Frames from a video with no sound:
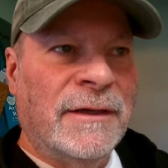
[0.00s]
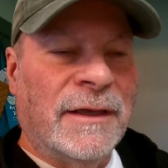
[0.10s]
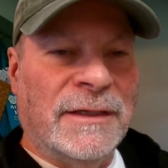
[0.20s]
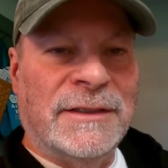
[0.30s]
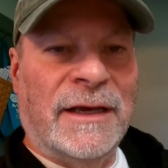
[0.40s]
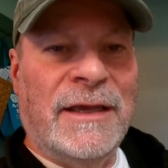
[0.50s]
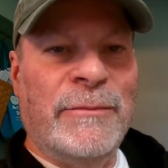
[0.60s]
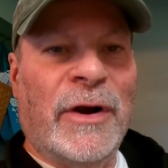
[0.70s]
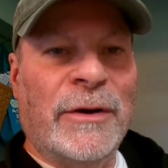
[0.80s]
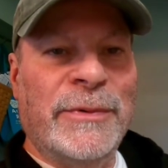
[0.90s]
Kentucky
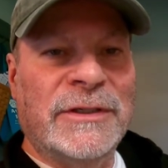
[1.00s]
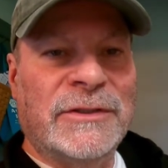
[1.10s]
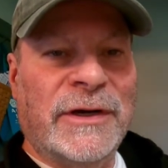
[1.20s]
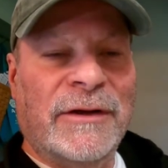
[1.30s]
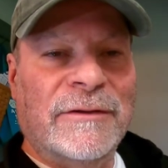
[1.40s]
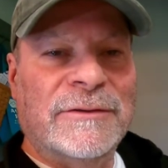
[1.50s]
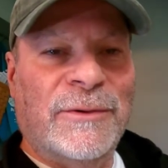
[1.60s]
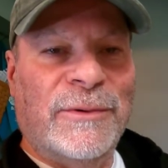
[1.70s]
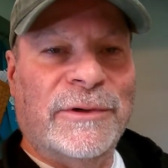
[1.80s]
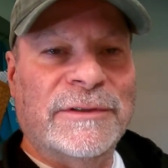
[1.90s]
Bourbon Trail
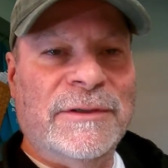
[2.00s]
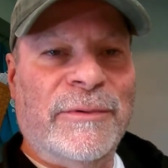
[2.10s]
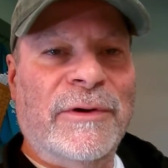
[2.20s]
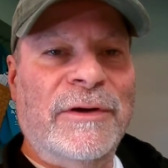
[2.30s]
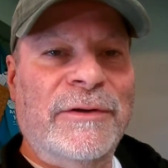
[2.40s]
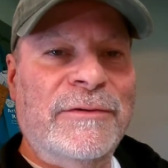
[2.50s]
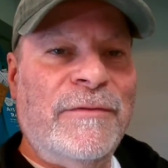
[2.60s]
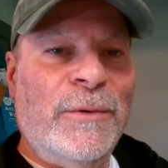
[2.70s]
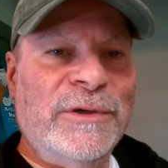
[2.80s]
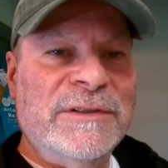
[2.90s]
Tour. So we're going to do
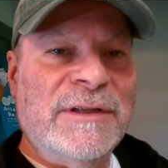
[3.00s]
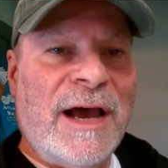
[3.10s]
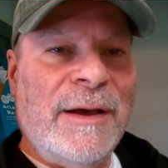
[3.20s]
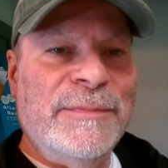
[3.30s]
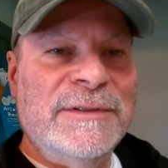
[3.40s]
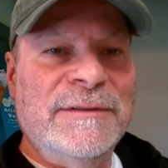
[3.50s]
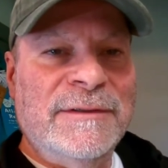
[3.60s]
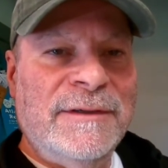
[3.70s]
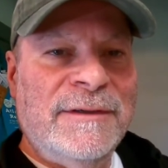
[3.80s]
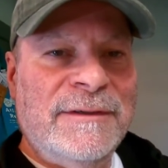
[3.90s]
4 stops.
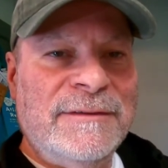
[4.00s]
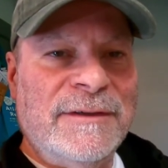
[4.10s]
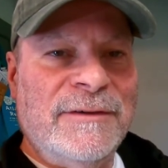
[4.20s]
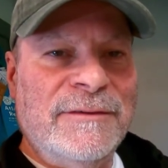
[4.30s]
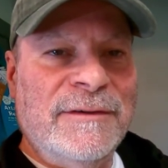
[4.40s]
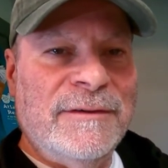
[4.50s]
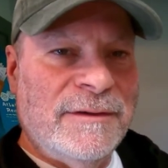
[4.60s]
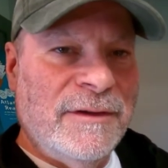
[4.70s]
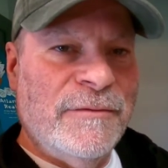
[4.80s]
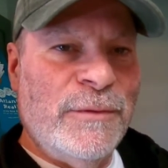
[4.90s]
So
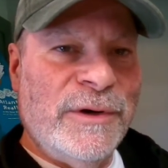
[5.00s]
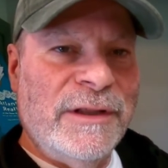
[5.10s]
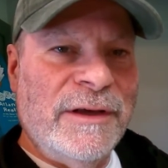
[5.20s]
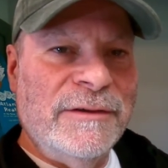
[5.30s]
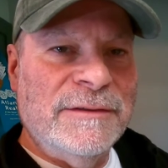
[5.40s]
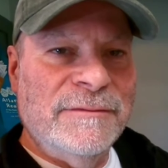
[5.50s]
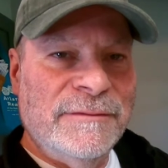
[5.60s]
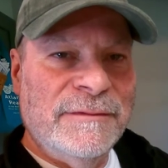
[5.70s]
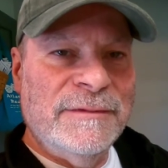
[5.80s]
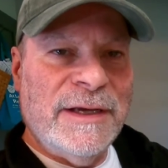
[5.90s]
look forward to those.
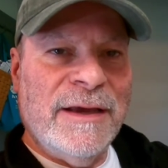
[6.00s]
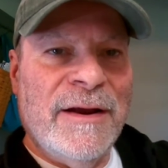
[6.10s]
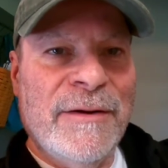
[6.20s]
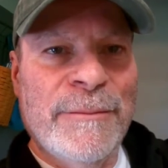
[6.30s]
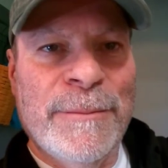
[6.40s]
Take care.